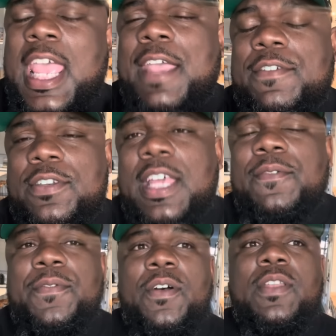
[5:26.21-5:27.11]
If you
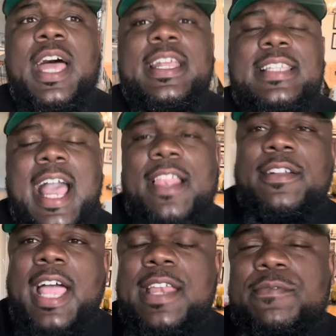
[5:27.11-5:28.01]
didn't feel like Tyler
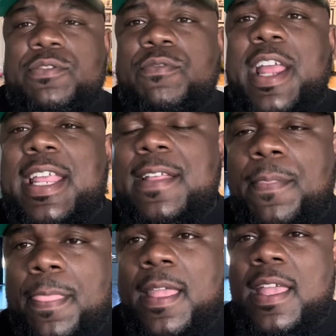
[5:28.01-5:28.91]
Guyton was ready,
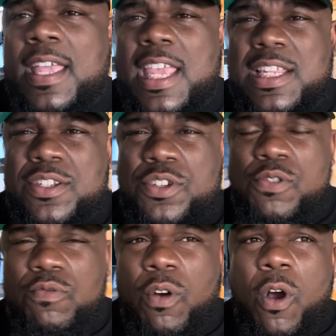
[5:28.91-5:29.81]
he's
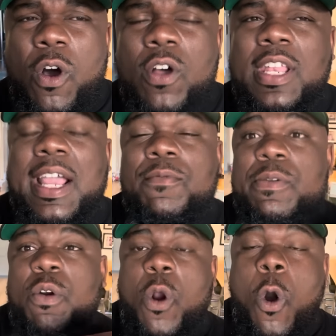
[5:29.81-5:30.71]
too raw, like we
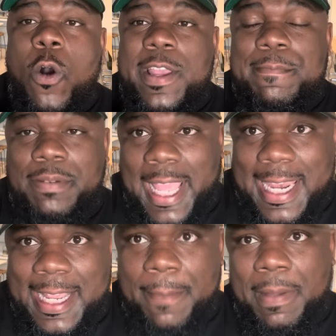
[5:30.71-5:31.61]
were all
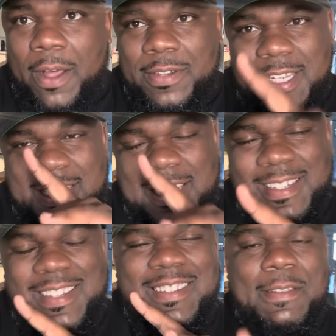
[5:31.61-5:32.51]
complaining about. This is the,
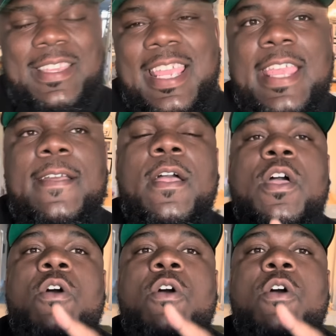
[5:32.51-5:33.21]
the key.